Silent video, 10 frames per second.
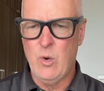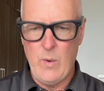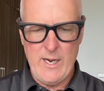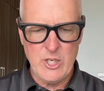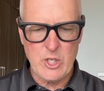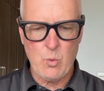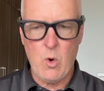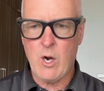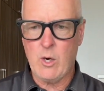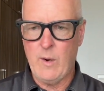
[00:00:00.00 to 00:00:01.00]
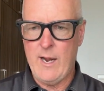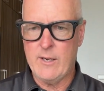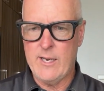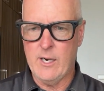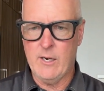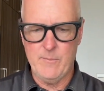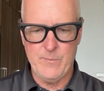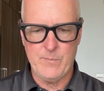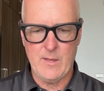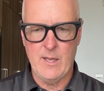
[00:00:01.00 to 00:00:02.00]
We can just walk around here,
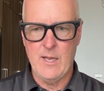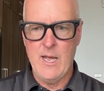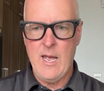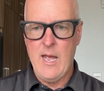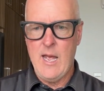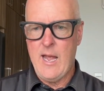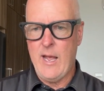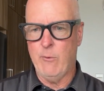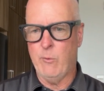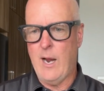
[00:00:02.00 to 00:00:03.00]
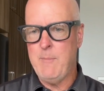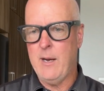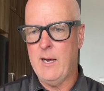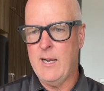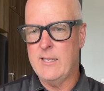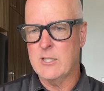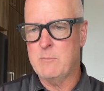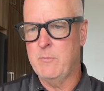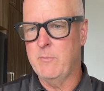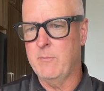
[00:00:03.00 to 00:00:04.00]
right behind
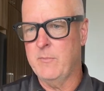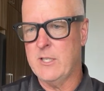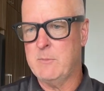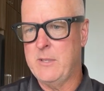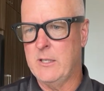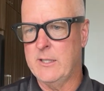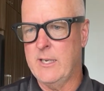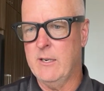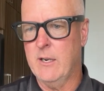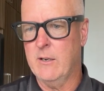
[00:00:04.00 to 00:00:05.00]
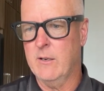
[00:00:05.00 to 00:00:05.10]
this building.